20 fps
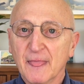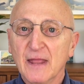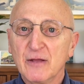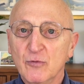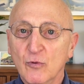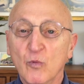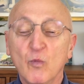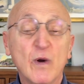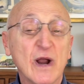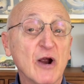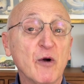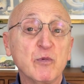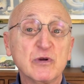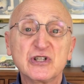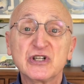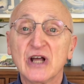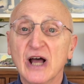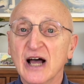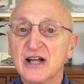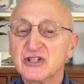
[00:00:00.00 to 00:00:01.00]
where was
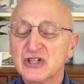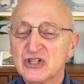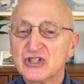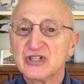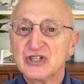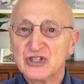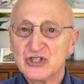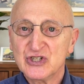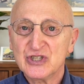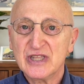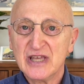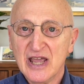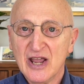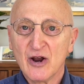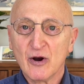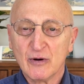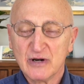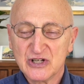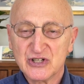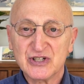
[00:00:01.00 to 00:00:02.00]
consciousness there?
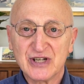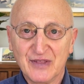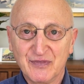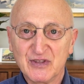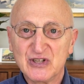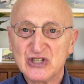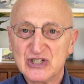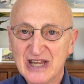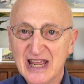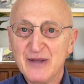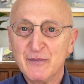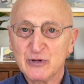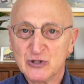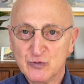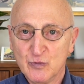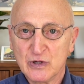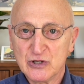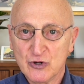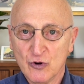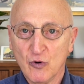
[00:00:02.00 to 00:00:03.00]
It's not the same as
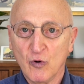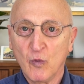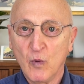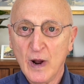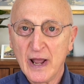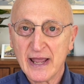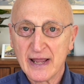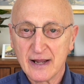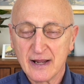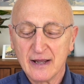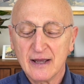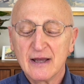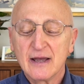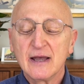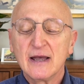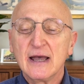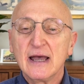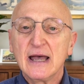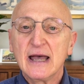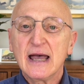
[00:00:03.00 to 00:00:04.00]
when you're awake.
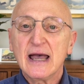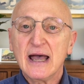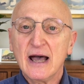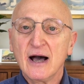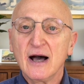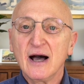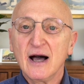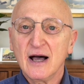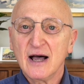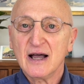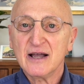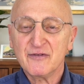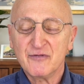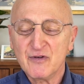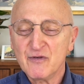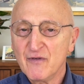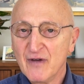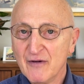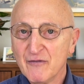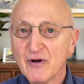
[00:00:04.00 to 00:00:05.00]
If
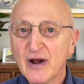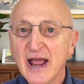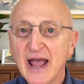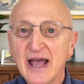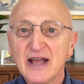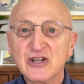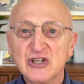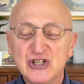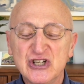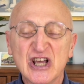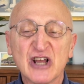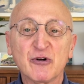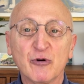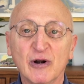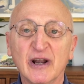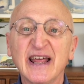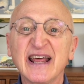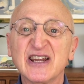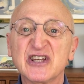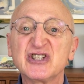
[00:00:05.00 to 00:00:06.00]
you've ever had general
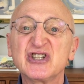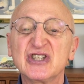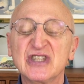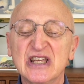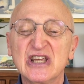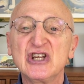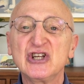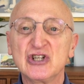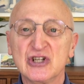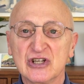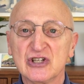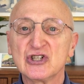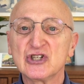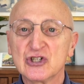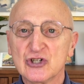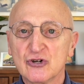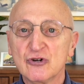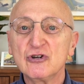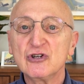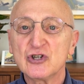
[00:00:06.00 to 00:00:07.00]
anesthesia in
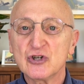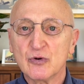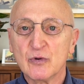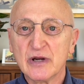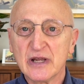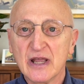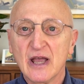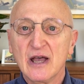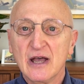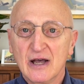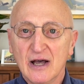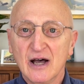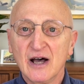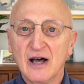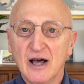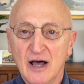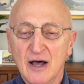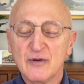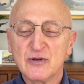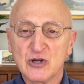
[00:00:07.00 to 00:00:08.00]
surgery,
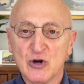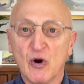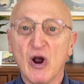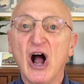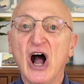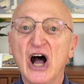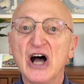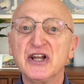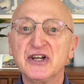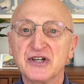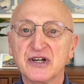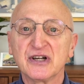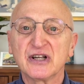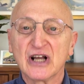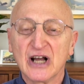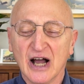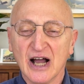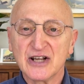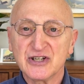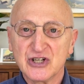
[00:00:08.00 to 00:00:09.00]
you're
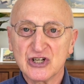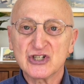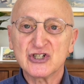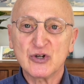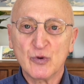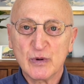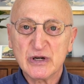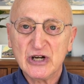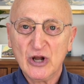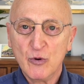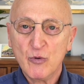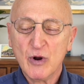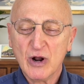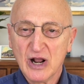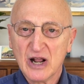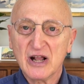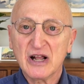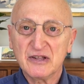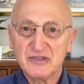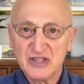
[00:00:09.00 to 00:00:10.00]
unconscious. So we know
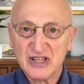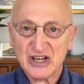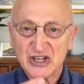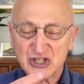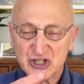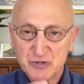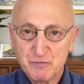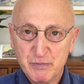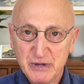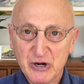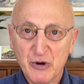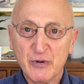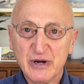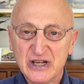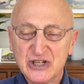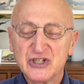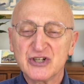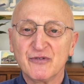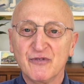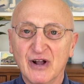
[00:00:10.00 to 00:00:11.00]
the
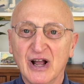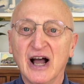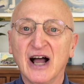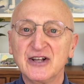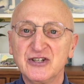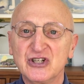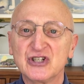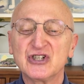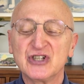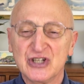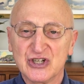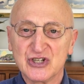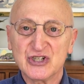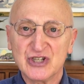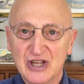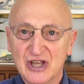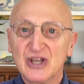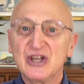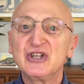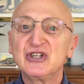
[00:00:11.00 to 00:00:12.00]
experience of consciousness
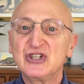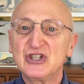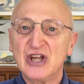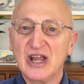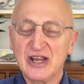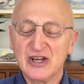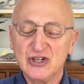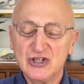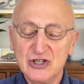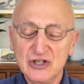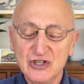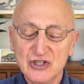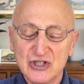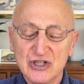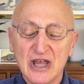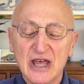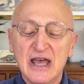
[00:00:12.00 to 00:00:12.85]
changes.